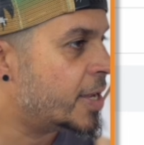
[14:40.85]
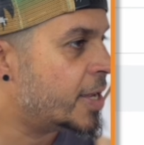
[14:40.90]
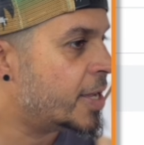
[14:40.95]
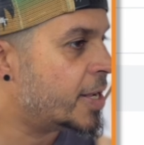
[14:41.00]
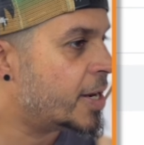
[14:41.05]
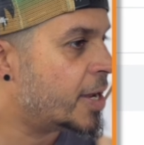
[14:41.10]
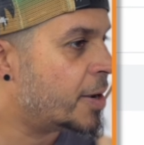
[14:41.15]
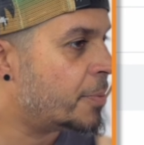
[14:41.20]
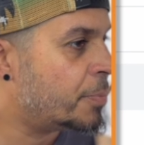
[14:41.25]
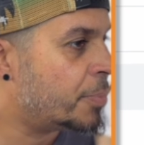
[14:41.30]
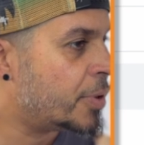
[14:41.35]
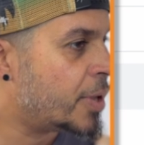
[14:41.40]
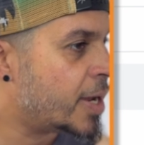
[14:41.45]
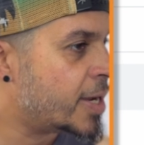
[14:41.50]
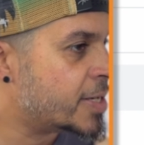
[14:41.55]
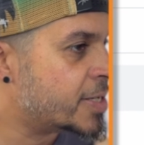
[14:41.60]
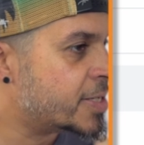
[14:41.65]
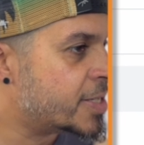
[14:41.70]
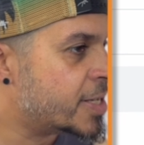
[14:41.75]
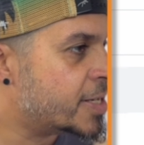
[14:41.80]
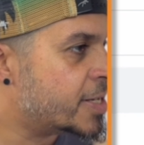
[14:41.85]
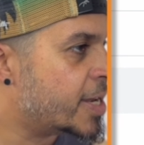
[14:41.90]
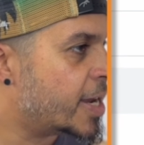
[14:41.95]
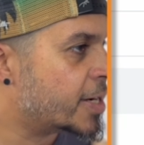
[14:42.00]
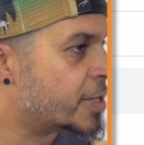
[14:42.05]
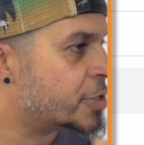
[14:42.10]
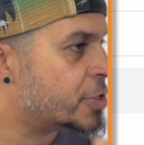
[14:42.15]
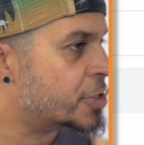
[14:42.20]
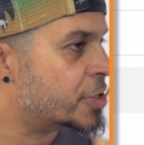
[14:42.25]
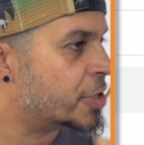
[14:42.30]
It applies the
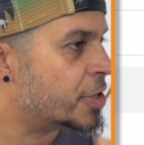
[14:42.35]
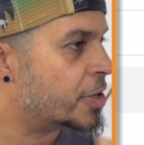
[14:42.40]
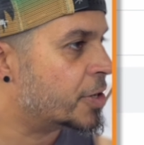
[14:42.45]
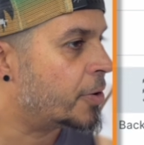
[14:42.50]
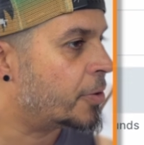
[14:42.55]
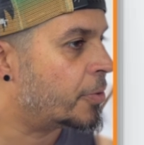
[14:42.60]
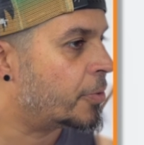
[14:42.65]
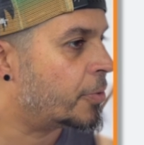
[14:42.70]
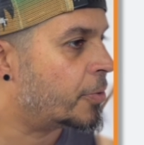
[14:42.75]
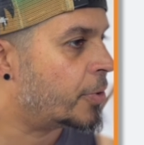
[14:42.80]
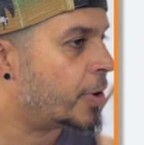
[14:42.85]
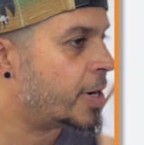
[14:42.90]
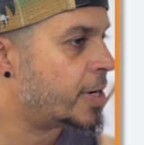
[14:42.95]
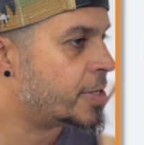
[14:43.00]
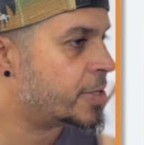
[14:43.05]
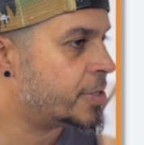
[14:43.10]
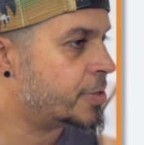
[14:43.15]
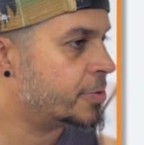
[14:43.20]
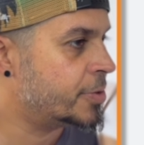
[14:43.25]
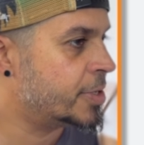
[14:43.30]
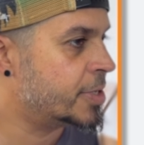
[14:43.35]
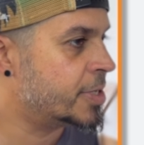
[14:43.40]
texture right to the